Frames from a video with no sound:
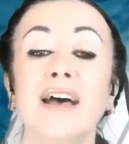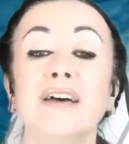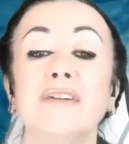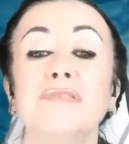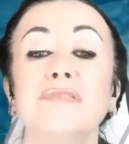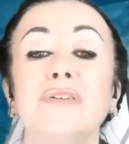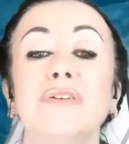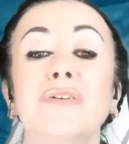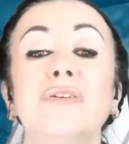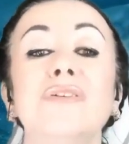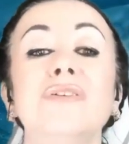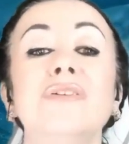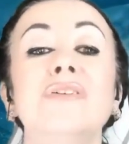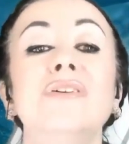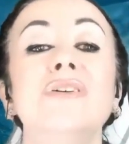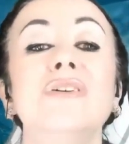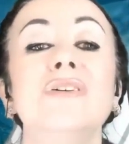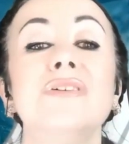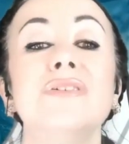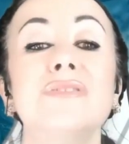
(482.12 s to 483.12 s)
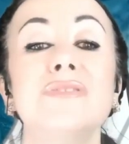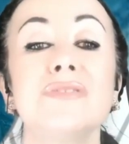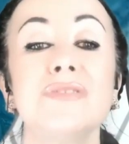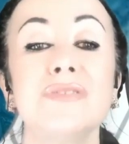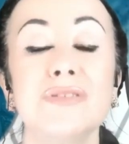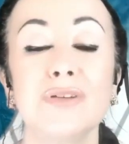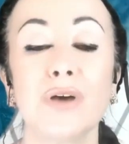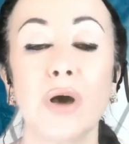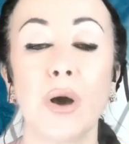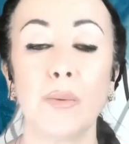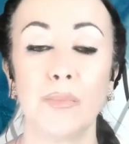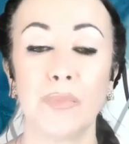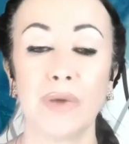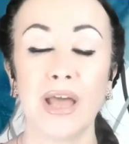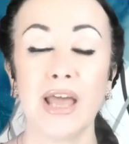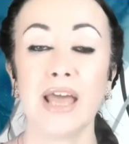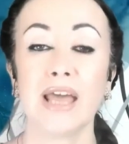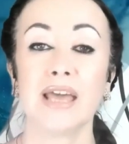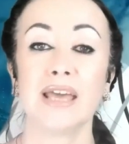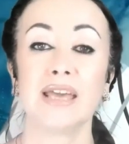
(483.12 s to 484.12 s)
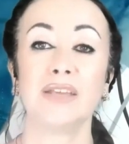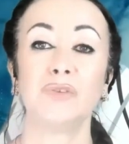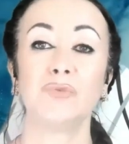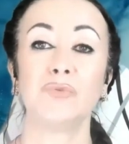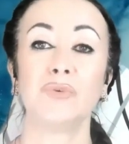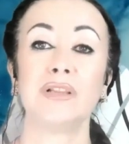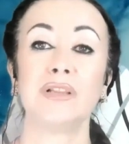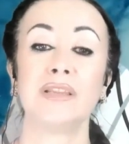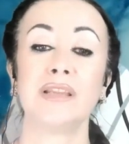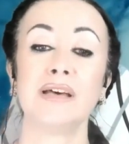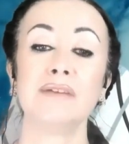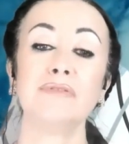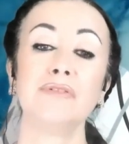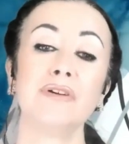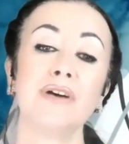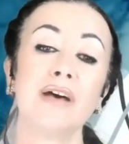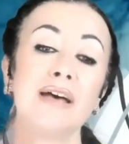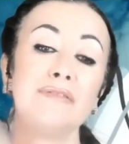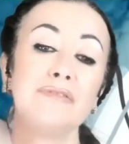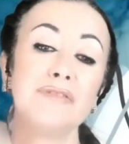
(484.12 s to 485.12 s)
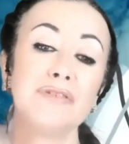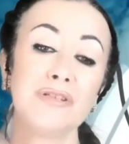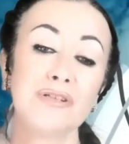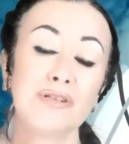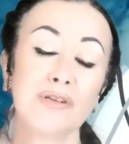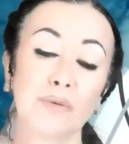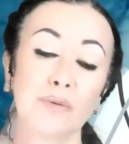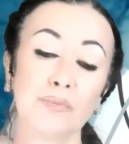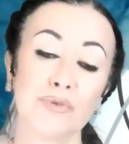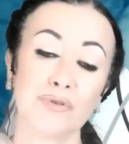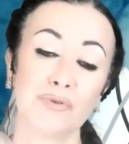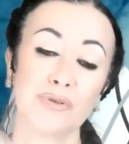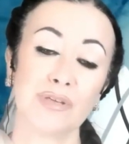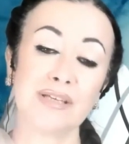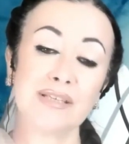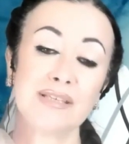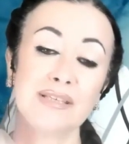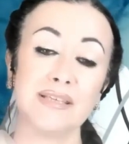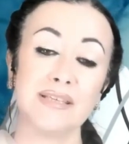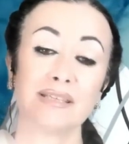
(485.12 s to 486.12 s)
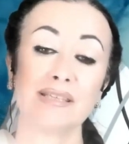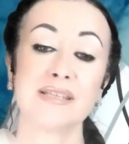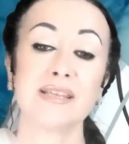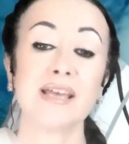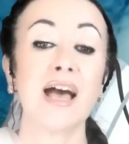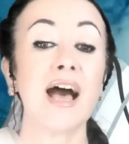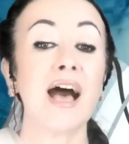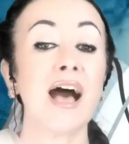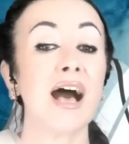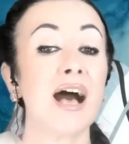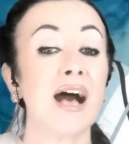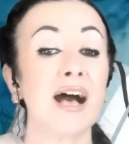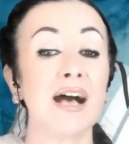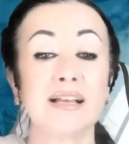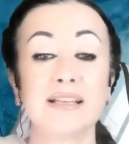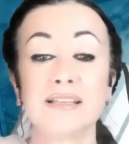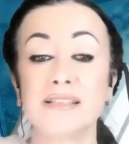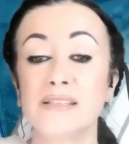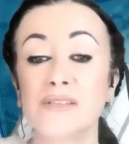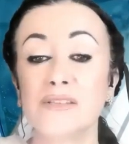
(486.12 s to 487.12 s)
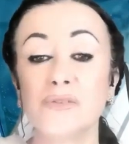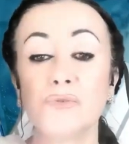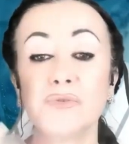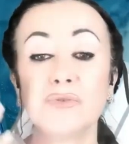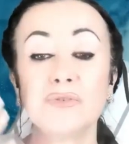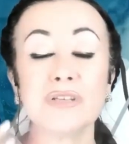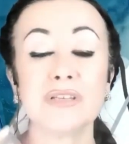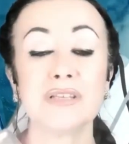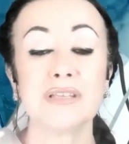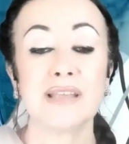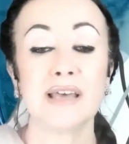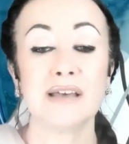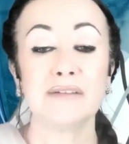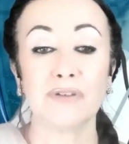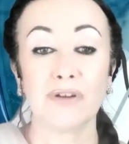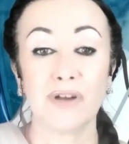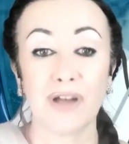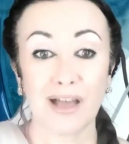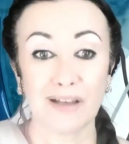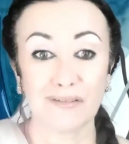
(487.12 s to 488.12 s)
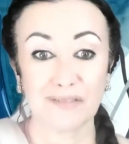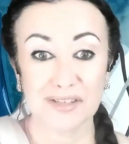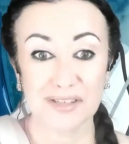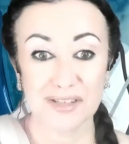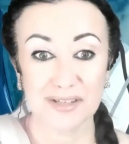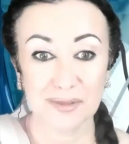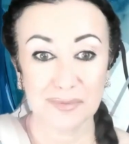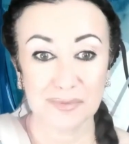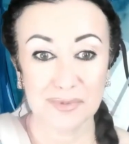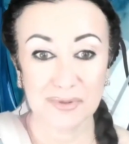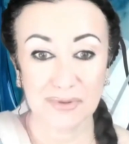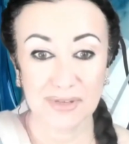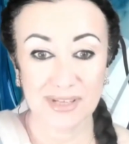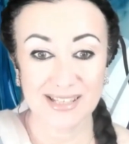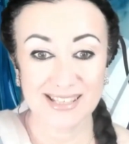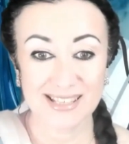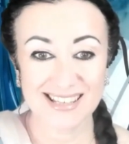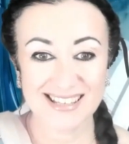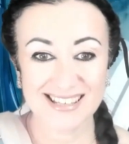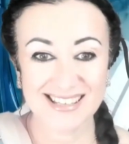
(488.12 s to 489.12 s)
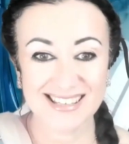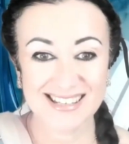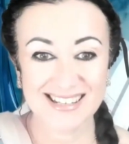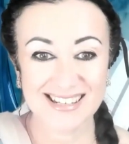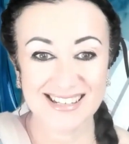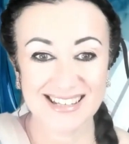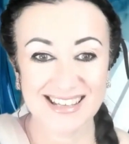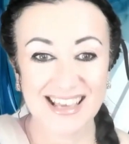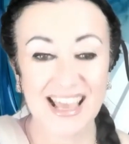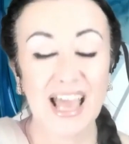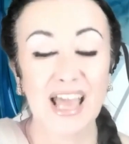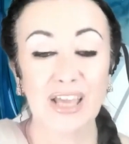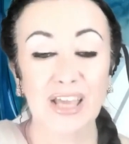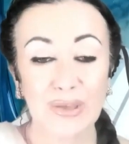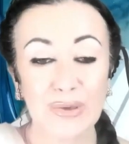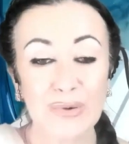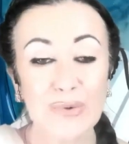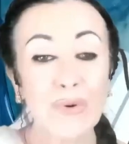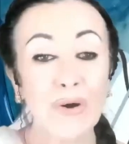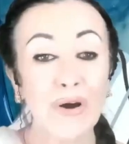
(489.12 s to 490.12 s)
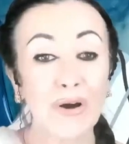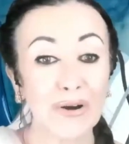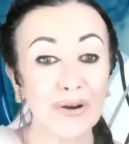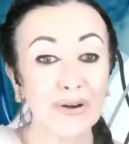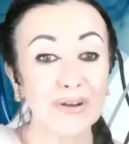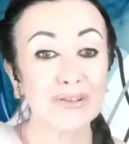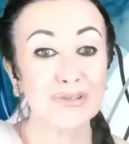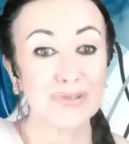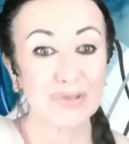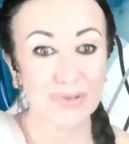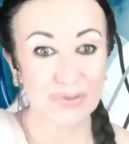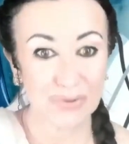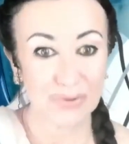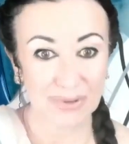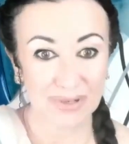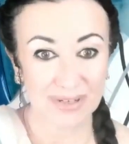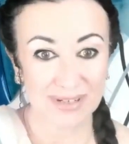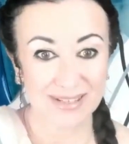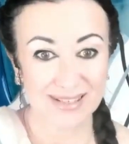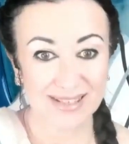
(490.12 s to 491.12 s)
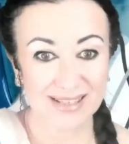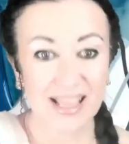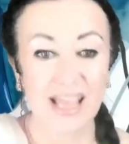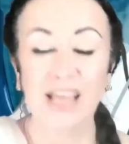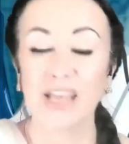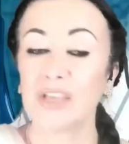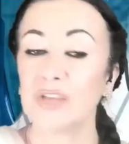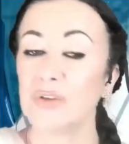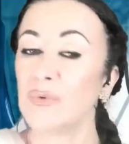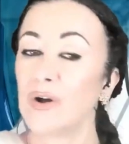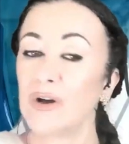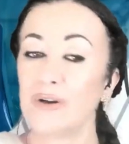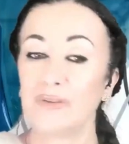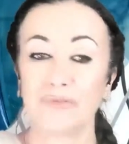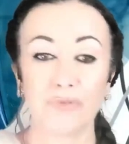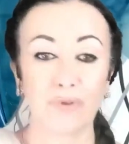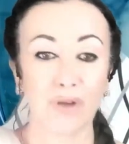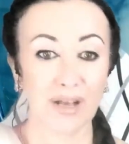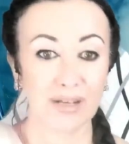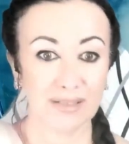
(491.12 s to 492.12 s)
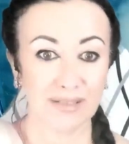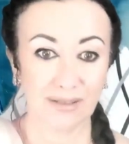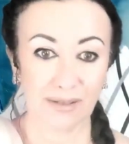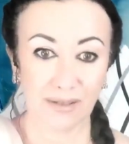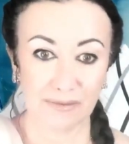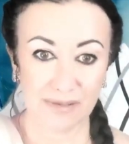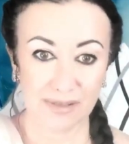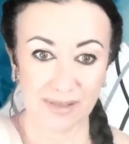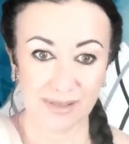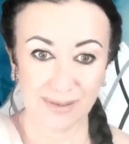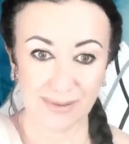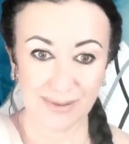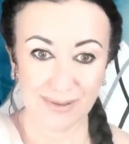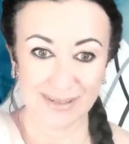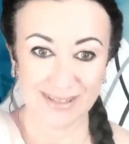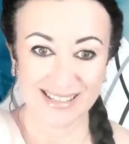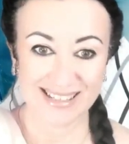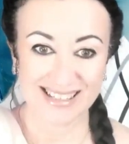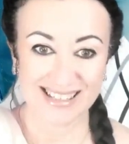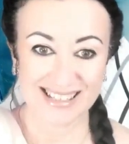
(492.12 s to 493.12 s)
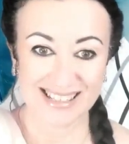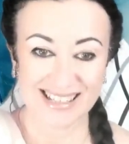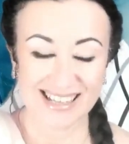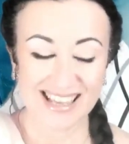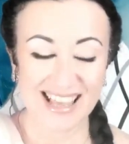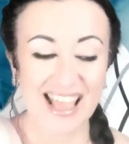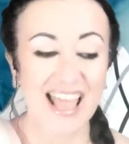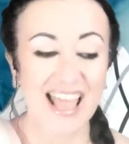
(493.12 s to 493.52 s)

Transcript: ever stop. It will never, ever stop to exist, as source never, ever stops to exist. You are source. You are a fractal of source.